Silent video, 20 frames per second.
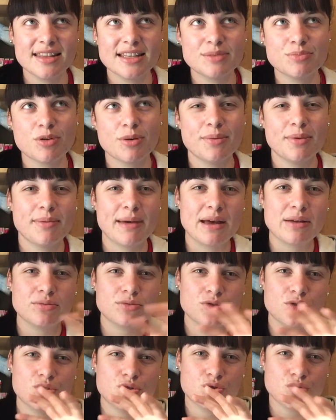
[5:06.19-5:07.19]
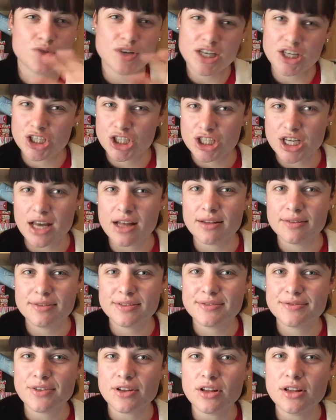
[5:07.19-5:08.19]
There's probably about 3
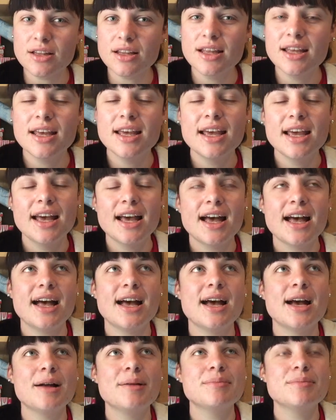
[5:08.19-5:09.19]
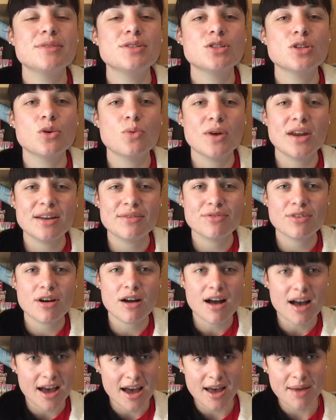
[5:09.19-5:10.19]
shelves full. So whenever
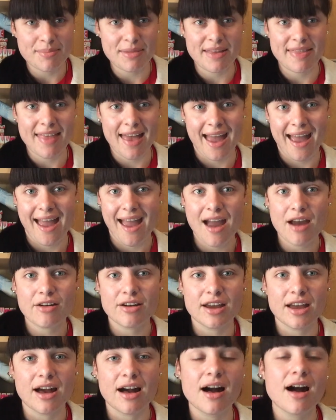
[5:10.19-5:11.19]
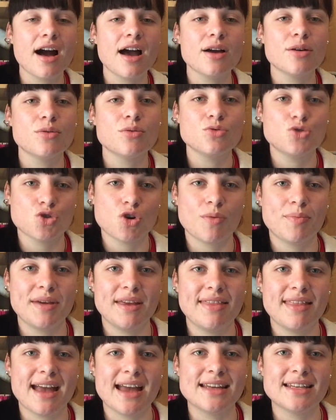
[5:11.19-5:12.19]
I'm in the area, I will drop
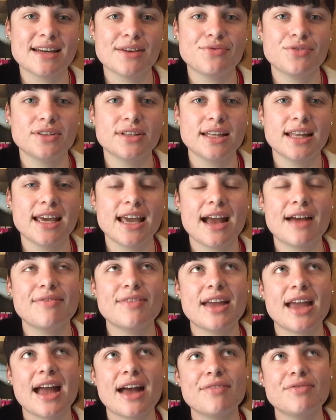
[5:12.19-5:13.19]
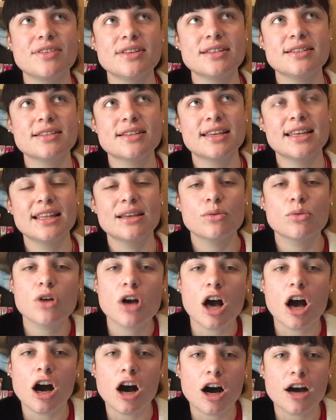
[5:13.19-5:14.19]
in there definitely. And they have this little
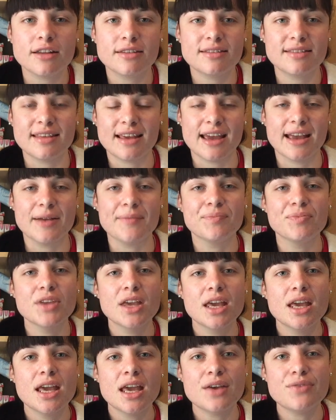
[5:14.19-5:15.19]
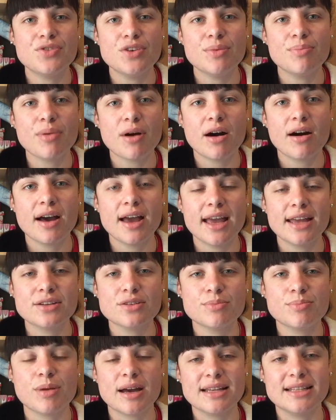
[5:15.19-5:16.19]
card thing. If you end
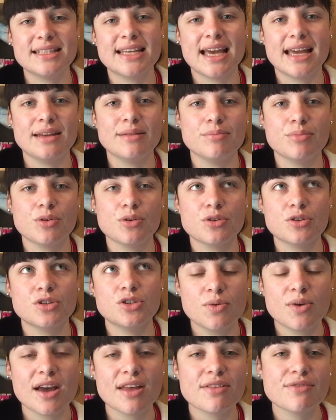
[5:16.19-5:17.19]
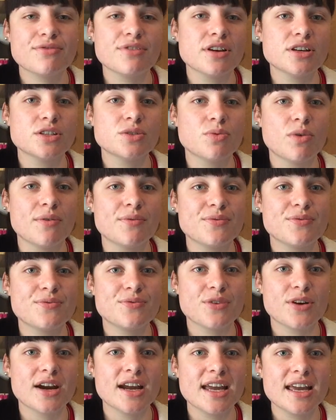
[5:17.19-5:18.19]
up buying 10 books, you'll get the first one
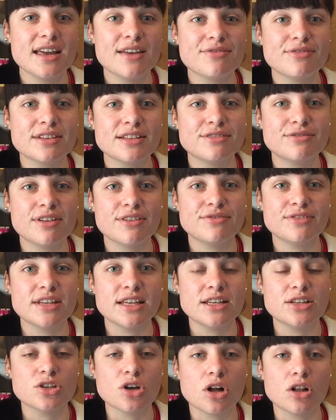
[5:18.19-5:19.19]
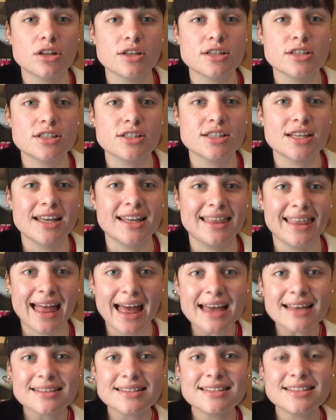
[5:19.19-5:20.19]
free if it's $15 and
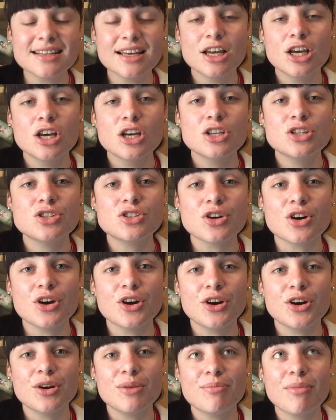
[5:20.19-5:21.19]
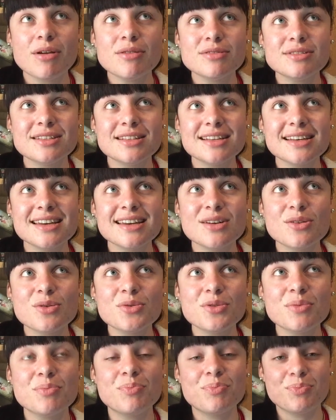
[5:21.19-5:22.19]
less. So mostly
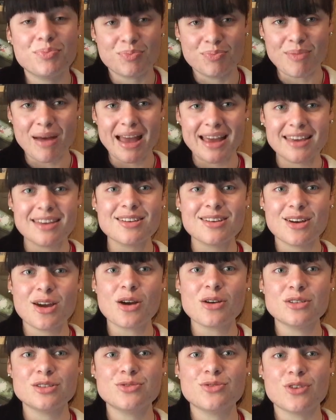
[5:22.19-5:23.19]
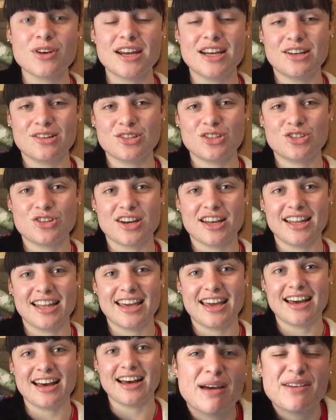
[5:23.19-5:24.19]
all the manga goes for in
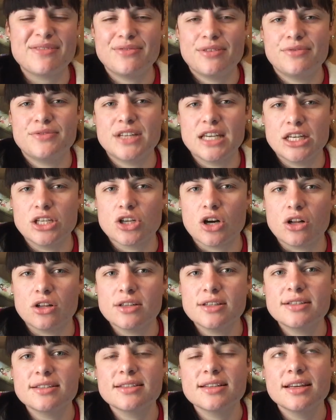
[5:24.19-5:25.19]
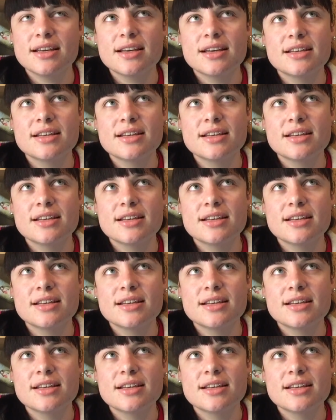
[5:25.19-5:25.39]
Australia about $15.